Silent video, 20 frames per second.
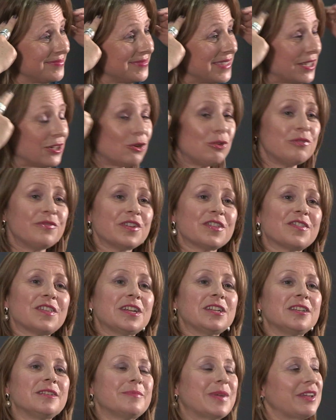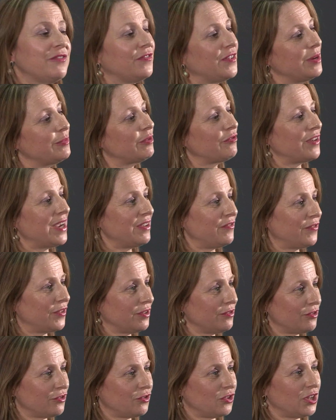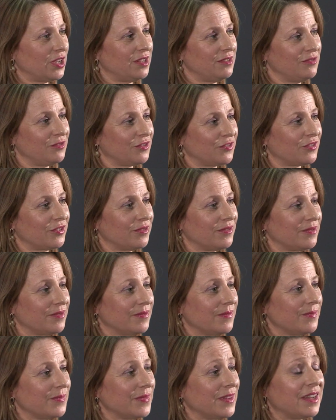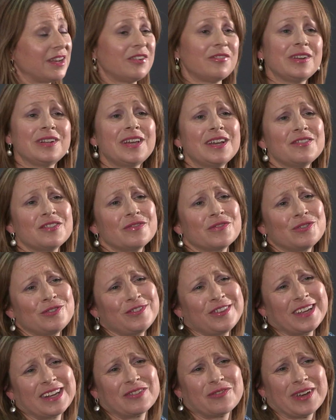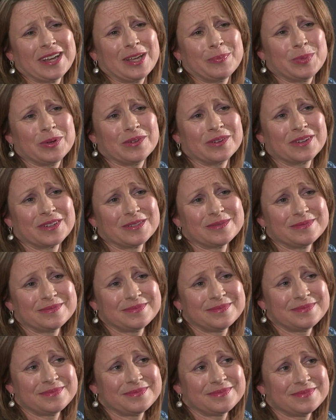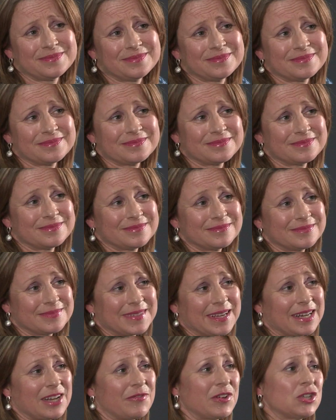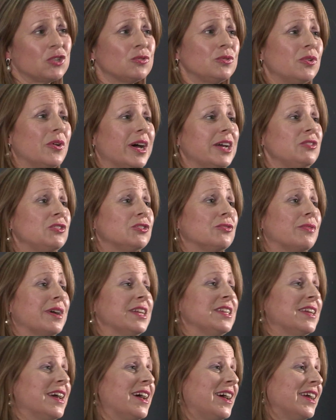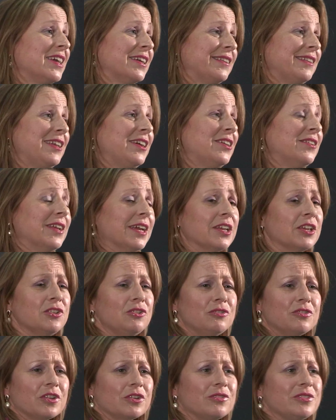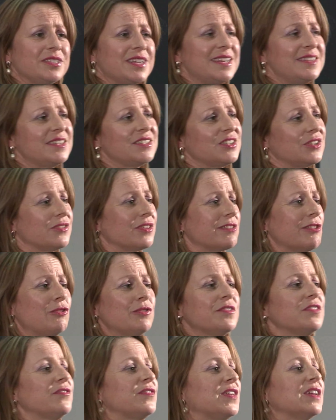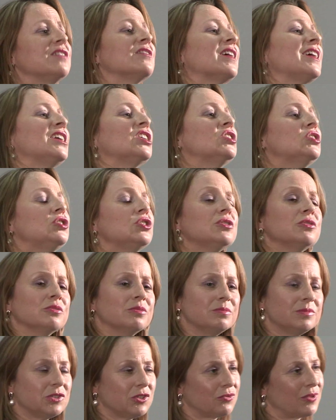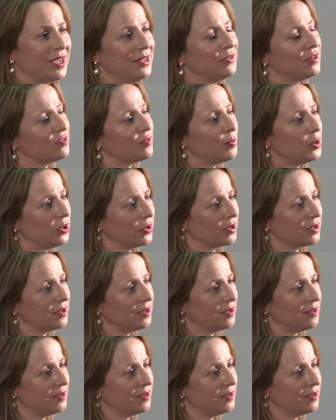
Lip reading: And all of a sudden, my frame of reference changed. And I realized, of course I can write a book. And if I don't know how to write yet, I can learn. I can use a good editor. There's lots of things I can do to write this book.